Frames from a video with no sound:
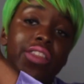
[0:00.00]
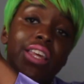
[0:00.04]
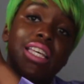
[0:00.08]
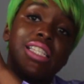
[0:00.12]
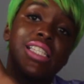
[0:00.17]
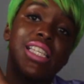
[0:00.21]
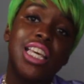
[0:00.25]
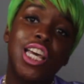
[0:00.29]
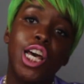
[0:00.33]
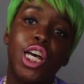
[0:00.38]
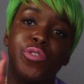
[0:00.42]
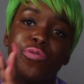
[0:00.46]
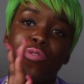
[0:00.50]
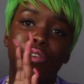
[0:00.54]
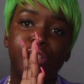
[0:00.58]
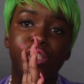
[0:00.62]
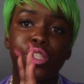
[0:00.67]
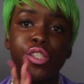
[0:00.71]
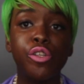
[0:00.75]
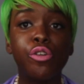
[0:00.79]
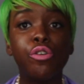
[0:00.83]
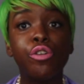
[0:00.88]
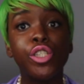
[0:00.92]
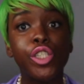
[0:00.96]
these heels for
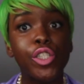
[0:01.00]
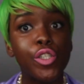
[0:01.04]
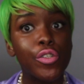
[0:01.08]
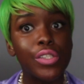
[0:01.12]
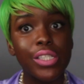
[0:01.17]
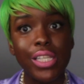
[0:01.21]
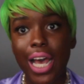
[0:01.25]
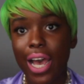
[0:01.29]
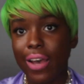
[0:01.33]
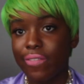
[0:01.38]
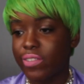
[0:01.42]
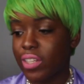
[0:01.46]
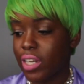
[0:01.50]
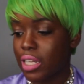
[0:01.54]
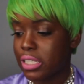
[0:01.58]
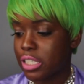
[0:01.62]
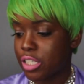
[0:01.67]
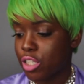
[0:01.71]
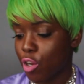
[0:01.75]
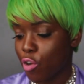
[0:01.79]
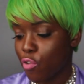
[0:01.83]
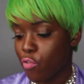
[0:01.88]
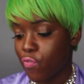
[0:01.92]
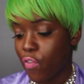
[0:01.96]
2 shoots I've done
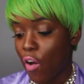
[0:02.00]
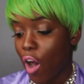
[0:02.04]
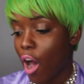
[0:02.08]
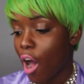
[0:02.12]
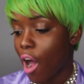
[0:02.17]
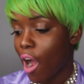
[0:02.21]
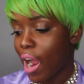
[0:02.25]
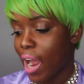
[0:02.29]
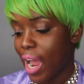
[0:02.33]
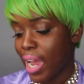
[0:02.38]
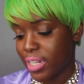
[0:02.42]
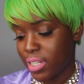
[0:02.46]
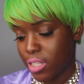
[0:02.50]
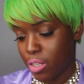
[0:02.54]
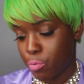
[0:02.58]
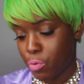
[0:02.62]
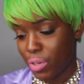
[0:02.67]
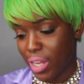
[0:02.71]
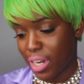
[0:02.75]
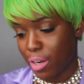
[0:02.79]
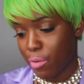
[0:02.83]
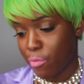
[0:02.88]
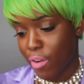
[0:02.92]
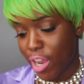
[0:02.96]
so far. I did
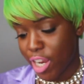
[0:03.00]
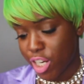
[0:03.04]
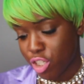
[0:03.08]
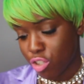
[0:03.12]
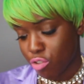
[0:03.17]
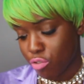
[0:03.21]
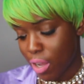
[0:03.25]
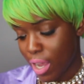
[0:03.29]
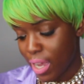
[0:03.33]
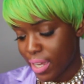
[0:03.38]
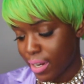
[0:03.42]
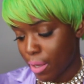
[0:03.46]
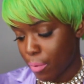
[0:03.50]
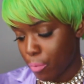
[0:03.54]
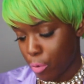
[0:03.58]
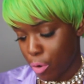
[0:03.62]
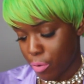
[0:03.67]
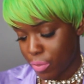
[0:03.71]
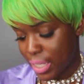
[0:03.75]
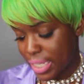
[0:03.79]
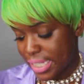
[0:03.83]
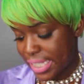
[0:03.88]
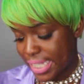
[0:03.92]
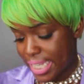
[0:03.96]
one at a restaurant, I
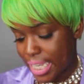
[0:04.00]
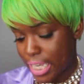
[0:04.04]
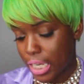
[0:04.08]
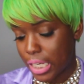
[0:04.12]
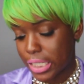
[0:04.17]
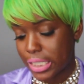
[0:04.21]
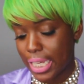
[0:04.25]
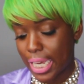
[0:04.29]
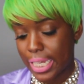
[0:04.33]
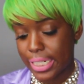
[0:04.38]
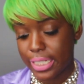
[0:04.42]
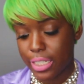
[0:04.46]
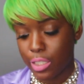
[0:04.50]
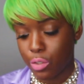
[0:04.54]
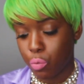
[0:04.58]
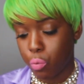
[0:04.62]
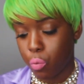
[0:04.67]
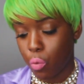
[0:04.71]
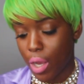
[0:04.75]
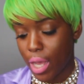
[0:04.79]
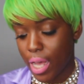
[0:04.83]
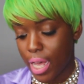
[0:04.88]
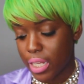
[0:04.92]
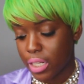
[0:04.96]
wore these heels, and I did
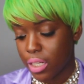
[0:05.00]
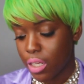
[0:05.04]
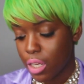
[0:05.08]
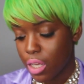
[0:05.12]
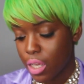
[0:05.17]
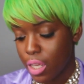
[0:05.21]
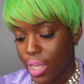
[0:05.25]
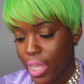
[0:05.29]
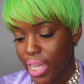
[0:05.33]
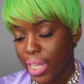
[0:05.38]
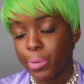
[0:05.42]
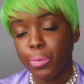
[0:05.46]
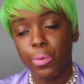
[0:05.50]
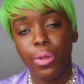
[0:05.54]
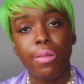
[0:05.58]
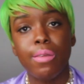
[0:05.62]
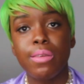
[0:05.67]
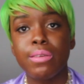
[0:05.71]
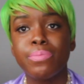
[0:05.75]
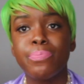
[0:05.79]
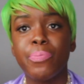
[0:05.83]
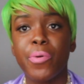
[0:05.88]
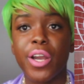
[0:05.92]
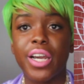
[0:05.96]
one in
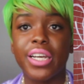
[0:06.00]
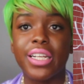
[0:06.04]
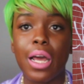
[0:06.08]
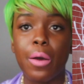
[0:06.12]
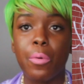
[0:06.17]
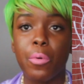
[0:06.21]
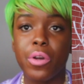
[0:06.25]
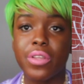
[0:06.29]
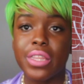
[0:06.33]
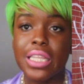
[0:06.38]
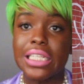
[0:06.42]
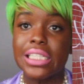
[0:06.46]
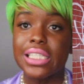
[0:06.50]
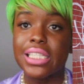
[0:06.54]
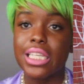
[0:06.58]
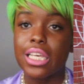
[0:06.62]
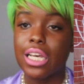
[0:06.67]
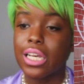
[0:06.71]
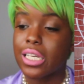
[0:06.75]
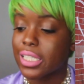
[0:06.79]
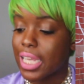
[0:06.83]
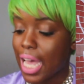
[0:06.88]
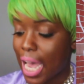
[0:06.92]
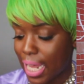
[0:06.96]
Williamsburg and I wore these
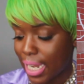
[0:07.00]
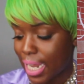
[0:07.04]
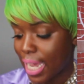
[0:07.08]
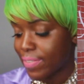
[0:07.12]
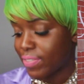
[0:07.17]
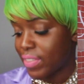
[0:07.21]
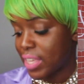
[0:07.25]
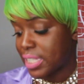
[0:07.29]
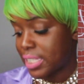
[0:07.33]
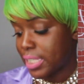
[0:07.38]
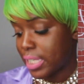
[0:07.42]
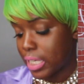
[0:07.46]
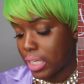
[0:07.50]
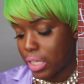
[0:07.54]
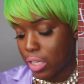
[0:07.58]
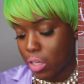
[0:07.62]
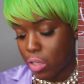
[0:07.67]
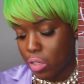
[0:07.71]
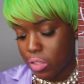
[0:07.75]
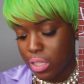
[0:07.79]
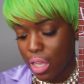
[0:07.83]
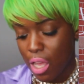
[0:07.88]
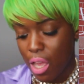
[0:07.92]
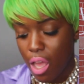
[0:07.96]
heels. I like these
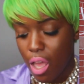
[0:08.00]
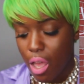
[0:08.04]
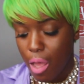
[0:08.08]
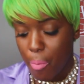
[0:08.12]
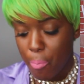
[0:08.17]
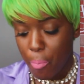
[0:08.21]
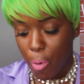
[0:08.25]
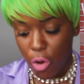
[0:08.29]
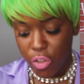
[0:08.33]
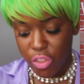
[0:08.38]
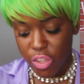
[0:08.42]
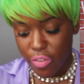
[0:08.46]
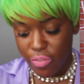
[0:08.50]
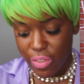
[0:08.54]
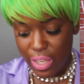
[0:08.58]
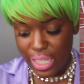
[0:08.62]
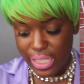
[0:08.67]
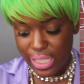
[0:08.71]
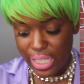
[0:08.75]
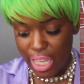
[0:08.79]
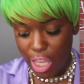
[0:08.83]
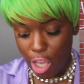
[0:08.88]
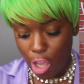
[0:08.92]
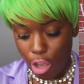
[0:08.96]
heels. Both of
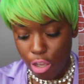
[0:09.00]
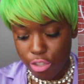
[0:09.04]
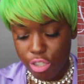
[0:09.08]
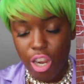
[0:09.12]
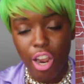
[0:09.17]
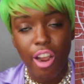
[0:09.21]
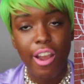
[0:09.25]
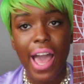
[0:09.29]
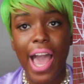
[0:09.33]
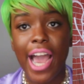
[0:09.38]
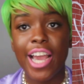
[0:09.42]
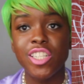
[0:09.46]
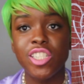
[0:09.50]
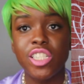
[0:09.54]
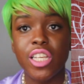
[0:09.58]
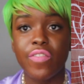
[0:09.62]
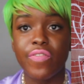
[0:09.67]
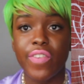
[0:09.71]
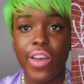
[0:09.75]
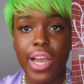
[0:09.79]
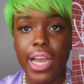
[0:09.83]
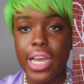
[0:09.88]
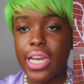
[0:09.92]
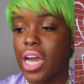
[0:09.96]
these heels are actually
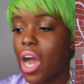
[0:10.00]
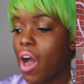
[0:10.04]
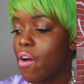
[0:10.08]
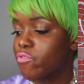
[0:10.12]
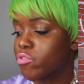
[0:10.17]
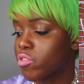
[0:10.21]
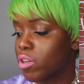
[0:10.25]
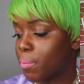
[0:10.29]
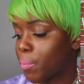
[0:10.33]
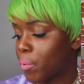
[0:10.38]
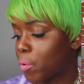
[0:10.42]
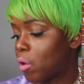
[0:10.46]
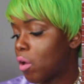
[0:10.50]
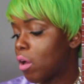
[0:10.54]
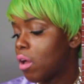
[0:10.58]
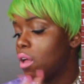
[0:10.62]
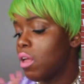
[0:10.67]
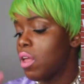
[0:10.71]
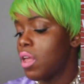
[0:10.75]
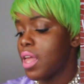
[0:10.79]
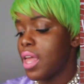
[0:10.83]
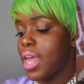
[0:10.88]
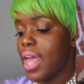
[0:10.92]
very comfortable,